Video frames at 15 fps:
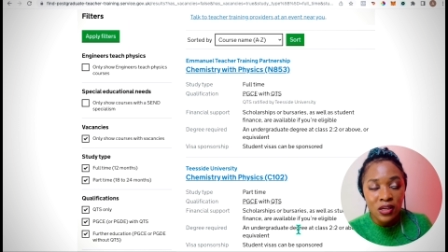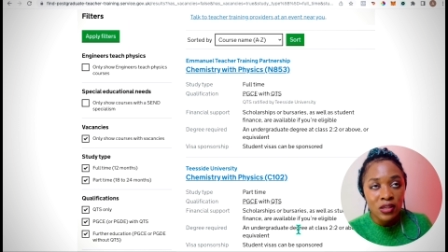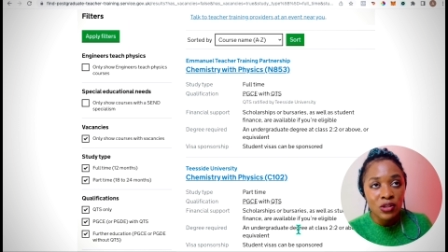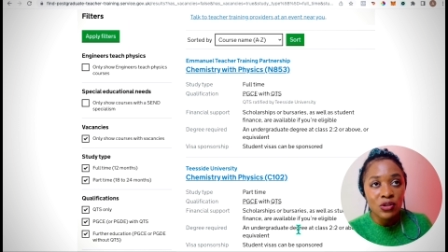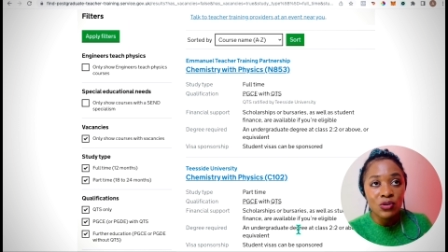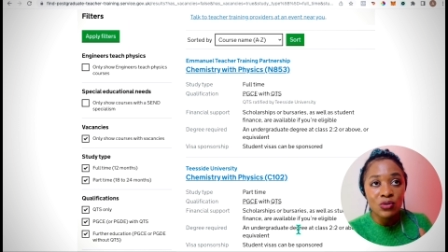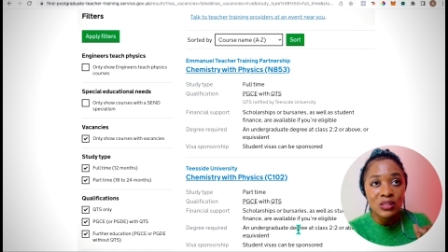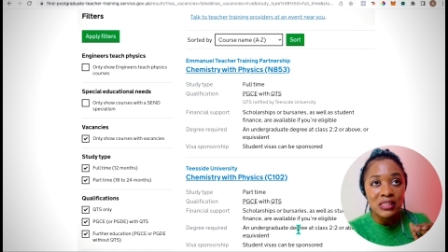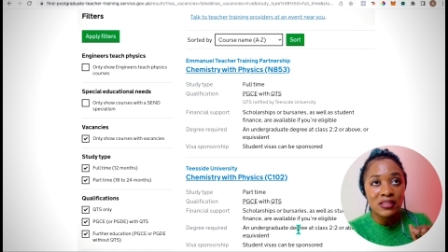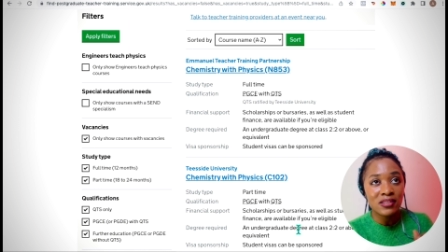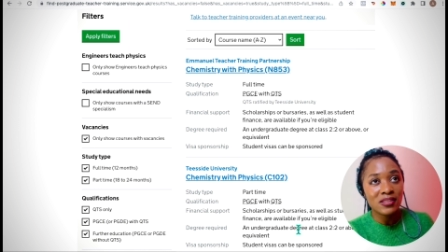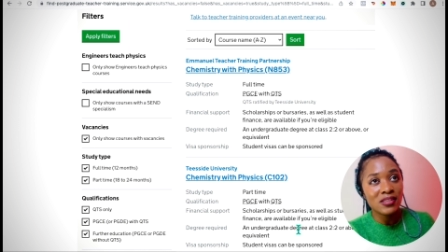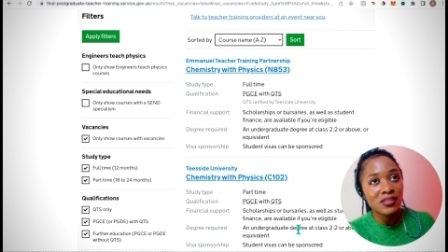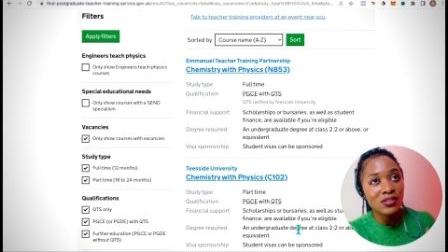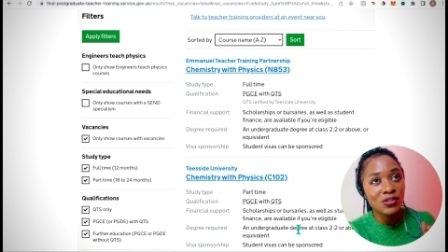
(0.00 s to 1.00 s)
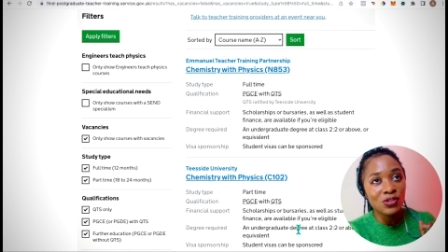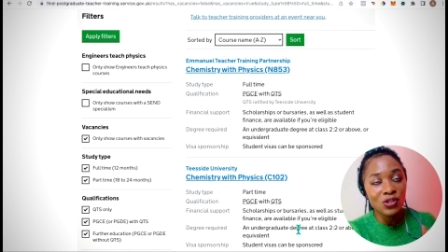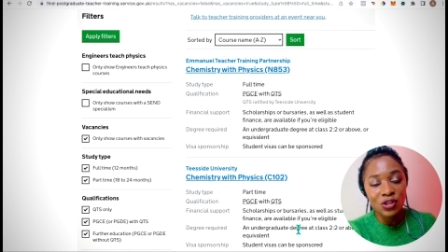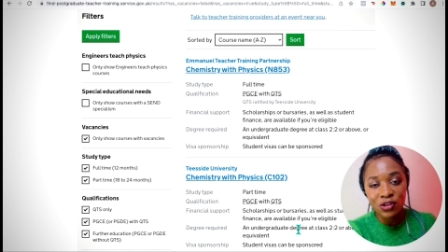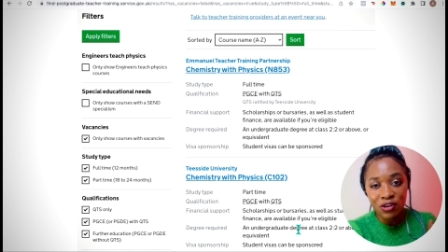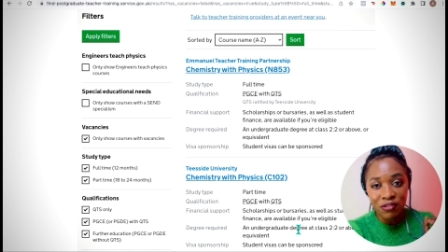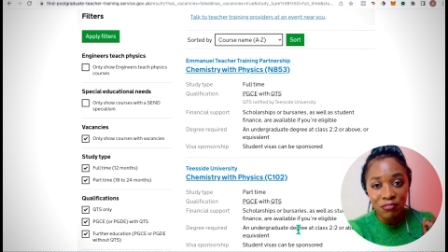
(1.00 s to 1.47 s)
You know, in this
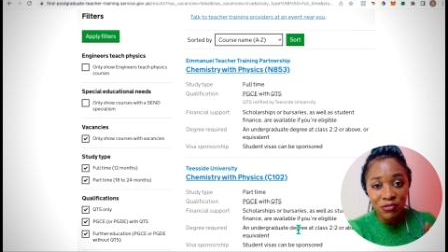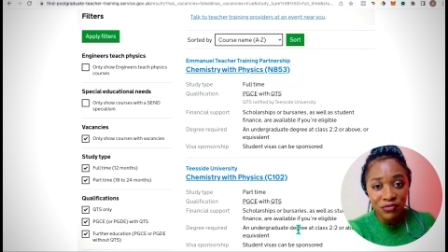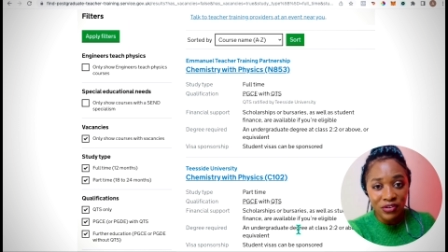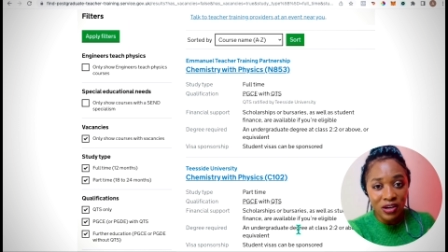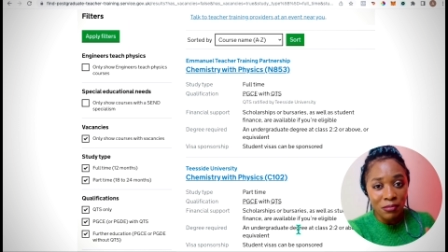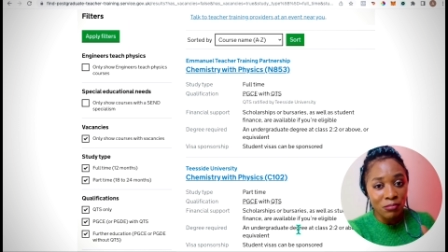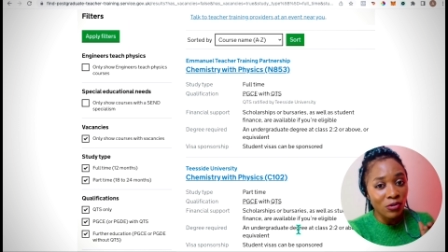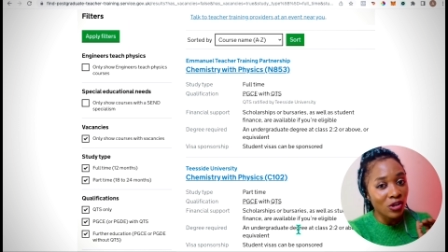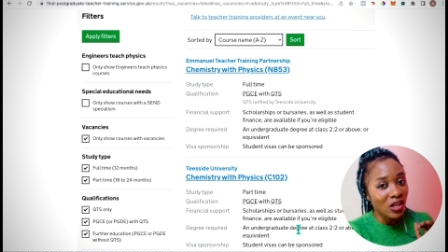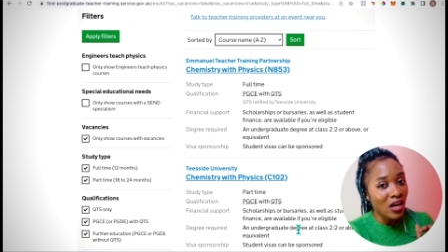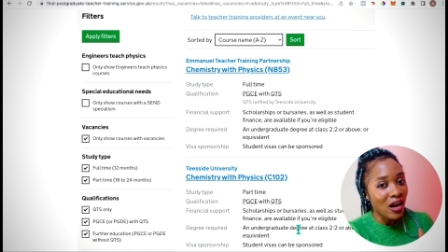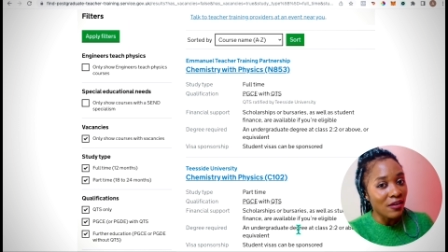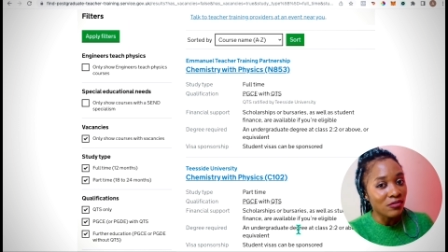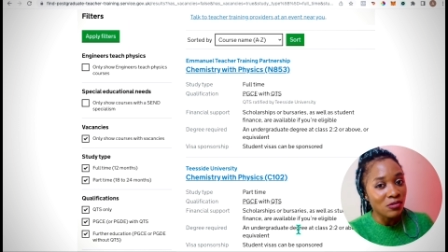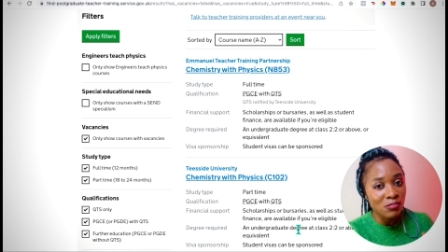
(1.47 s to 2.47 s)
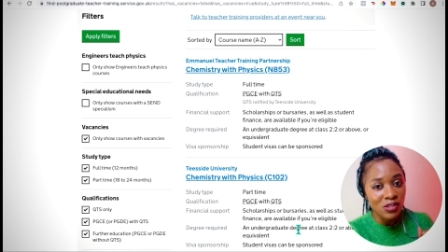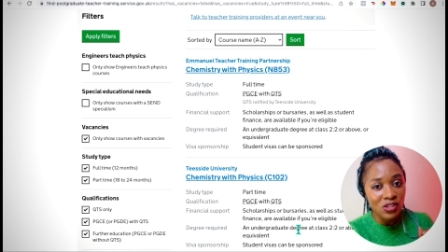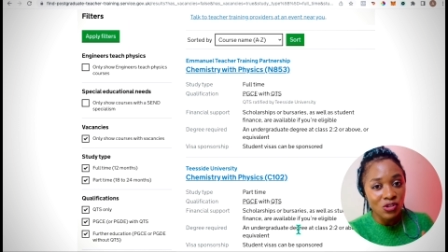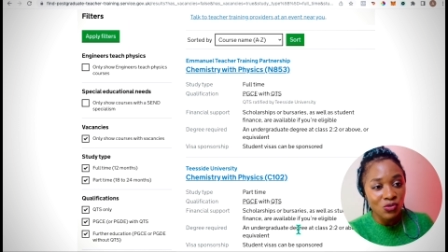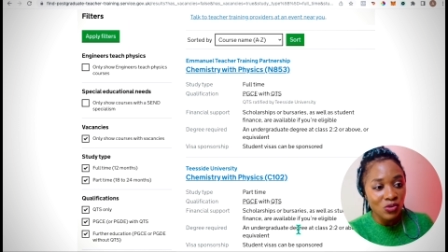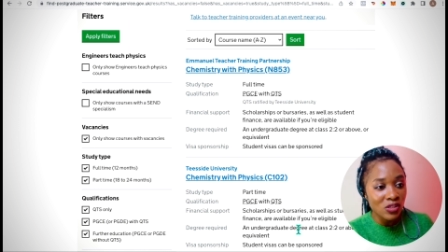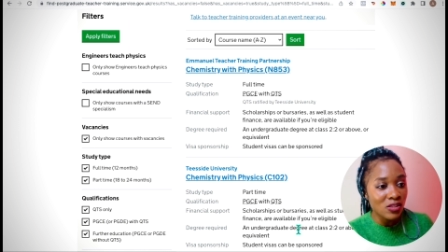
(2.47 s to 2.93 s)
journey of moving abroad, you have to be
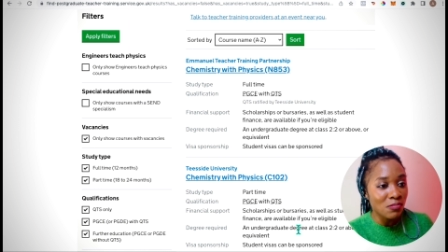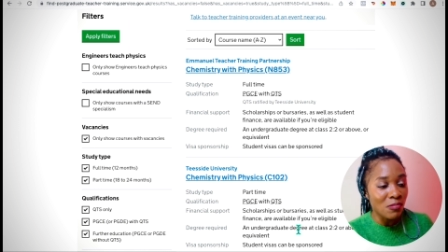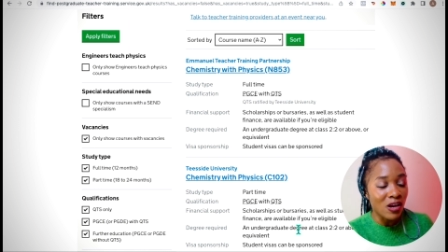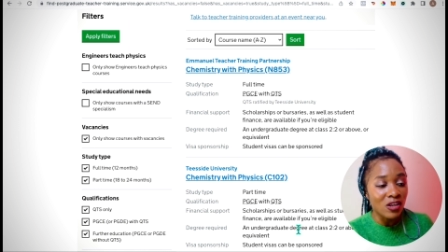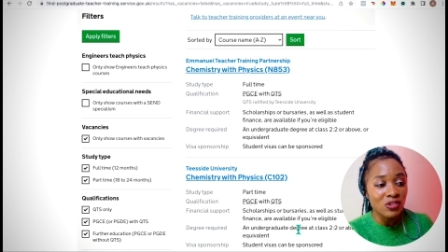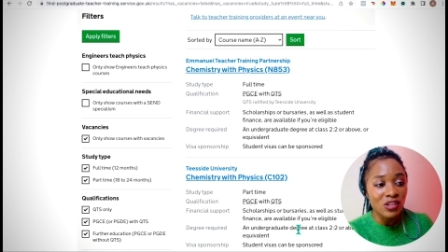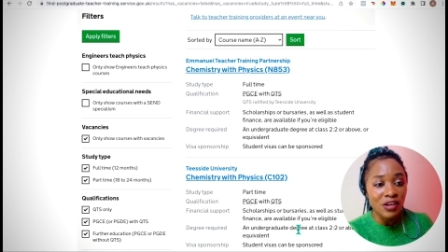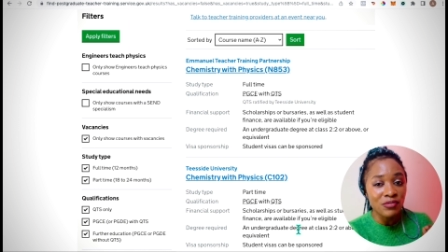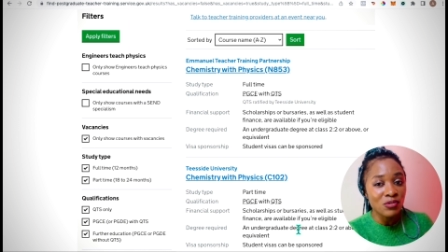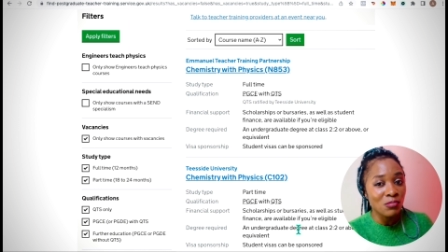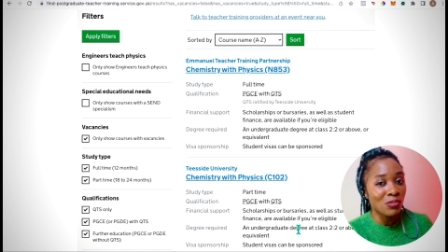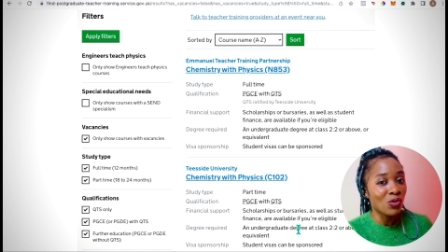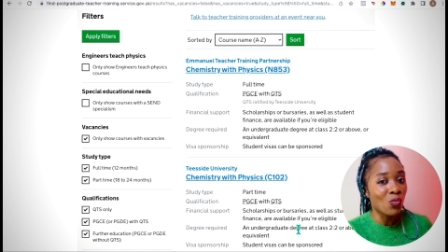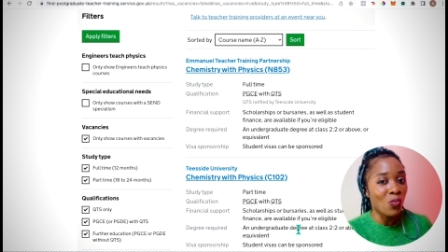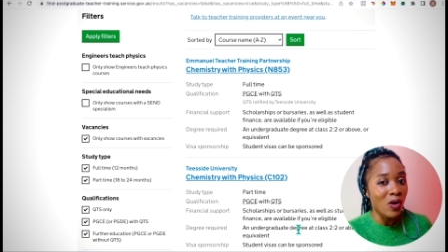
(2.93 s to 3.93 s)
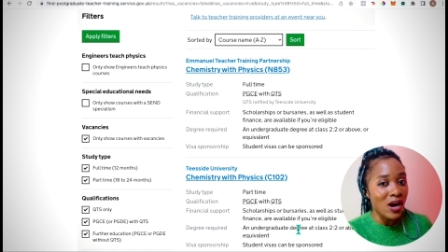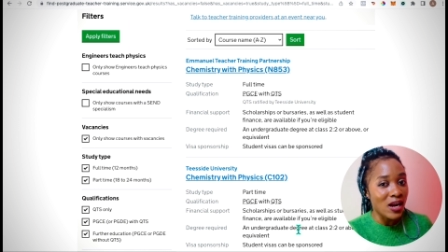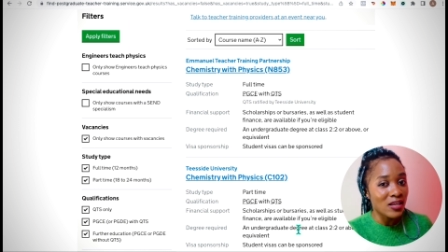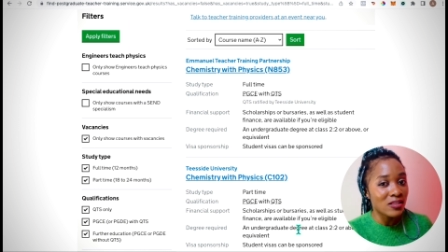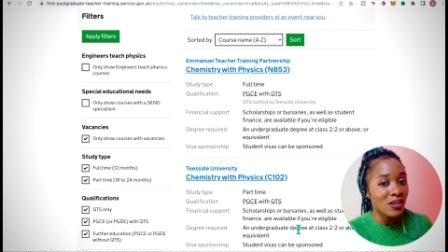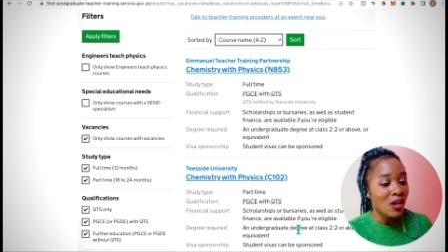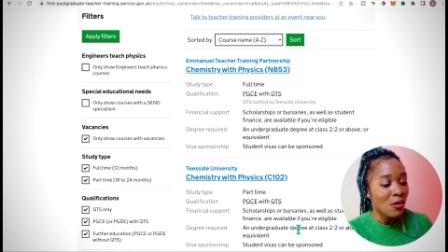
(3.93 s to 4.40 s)
street smart. You have to be
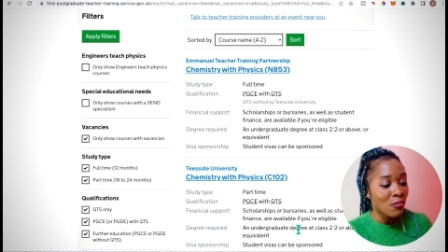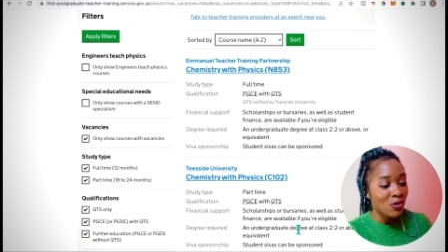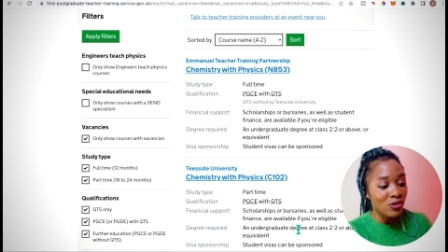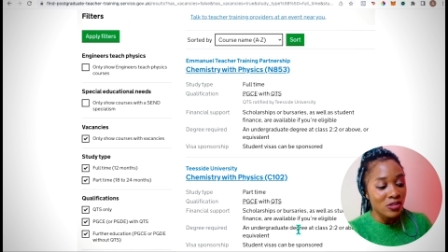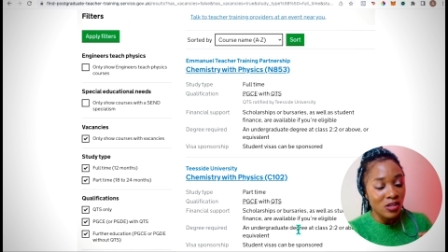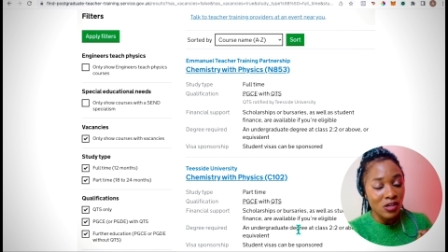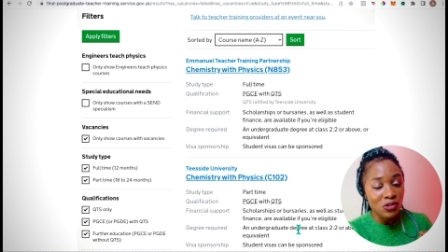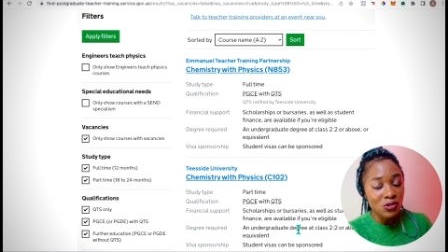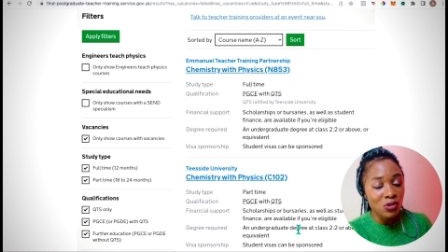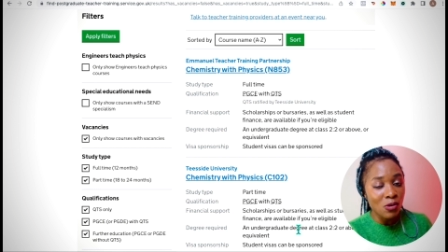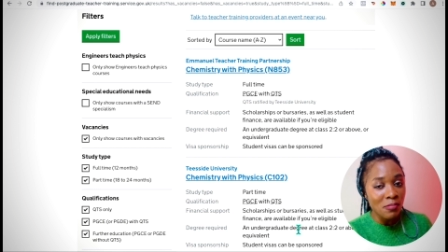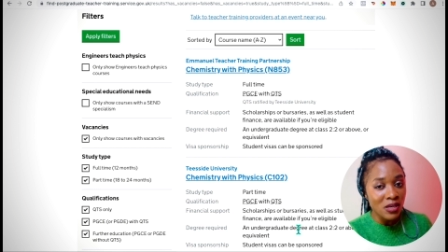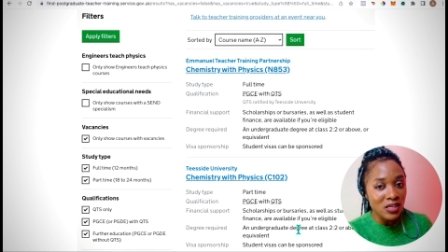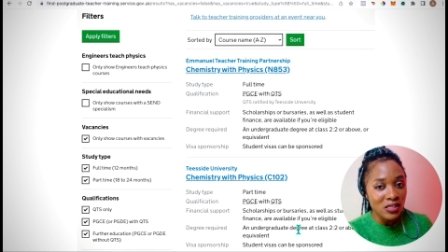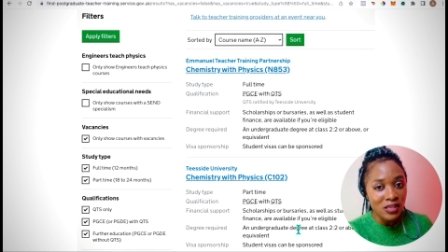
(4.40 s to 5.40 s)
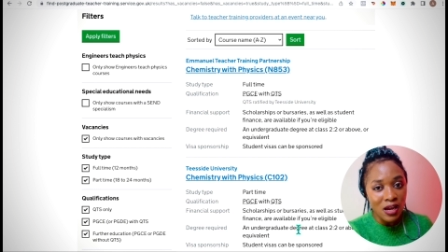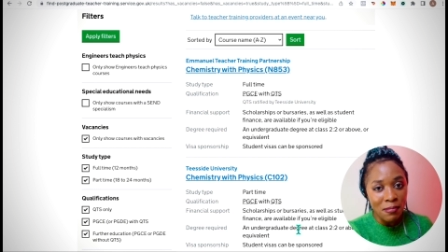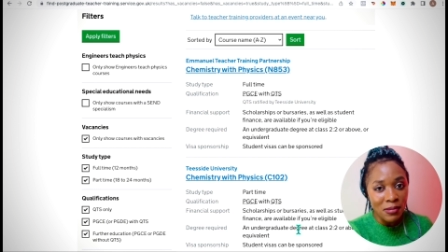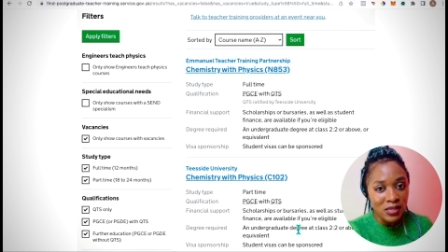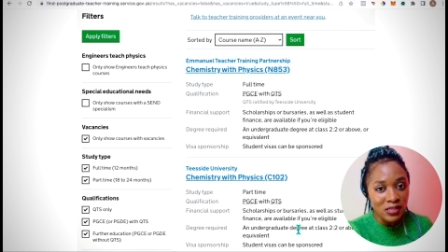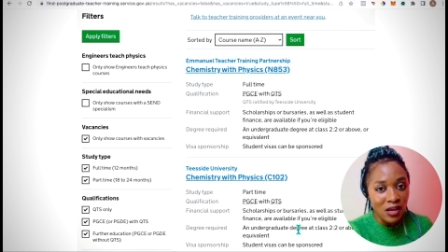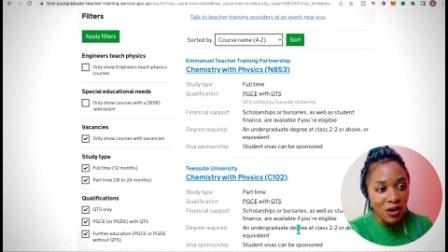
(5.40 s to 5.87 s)
wise, because there are so many
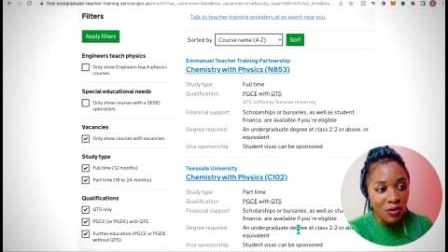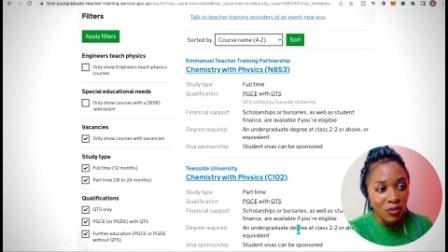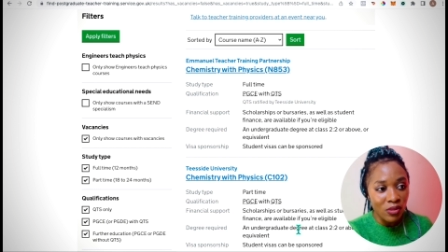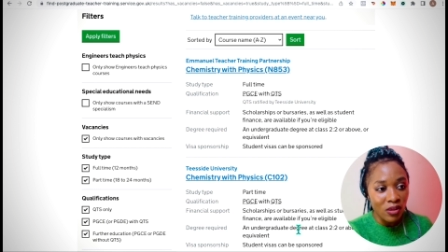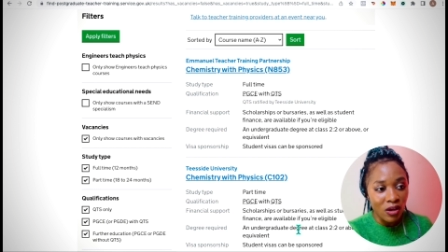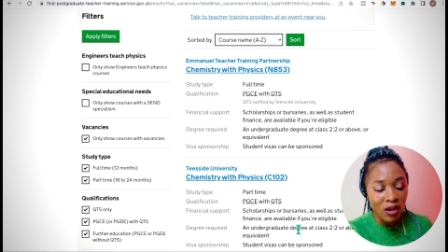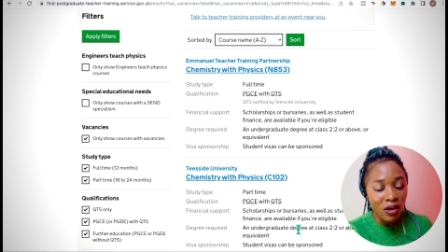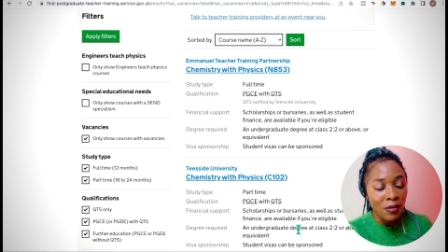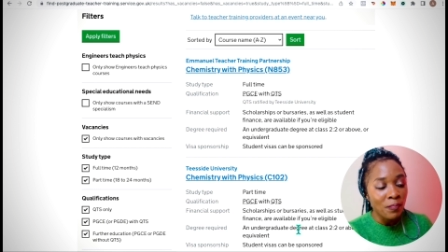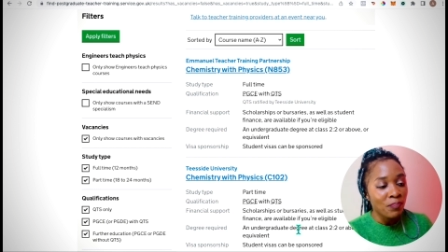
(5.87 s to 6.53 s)
scammers out there.